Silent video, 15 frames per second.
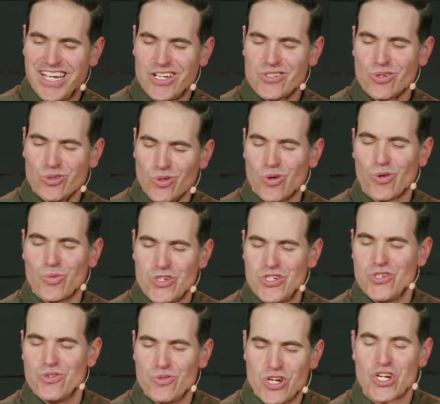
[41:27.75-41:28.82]
And so, Lord,
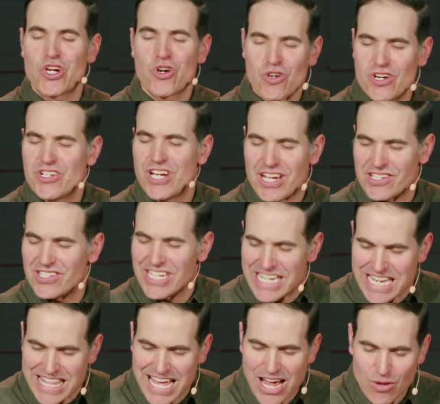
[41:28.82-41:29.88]
would you encourage us
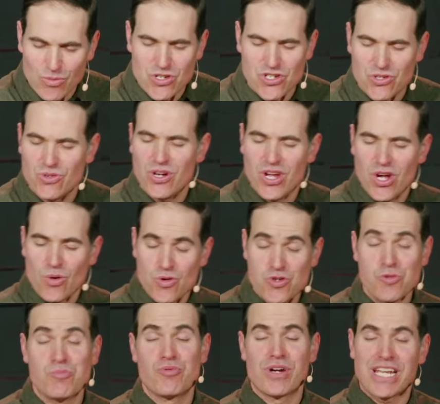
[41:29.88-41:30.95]
in that? Would you,
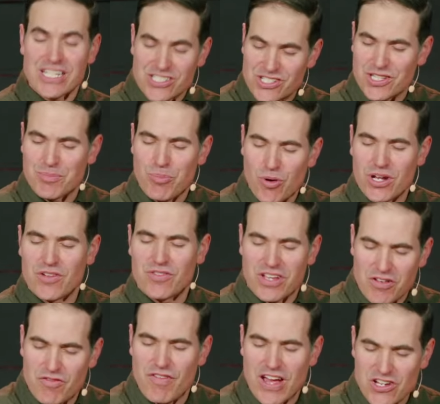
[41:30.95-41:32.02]
would you bring us to the point of
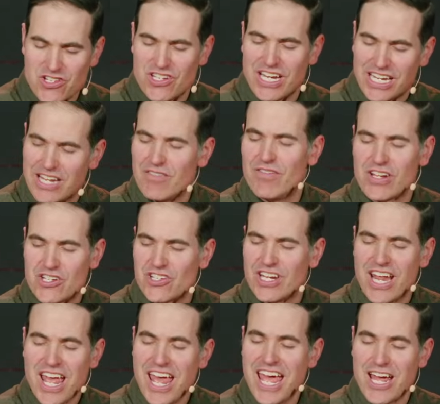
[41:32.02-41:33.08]
confession and conviction?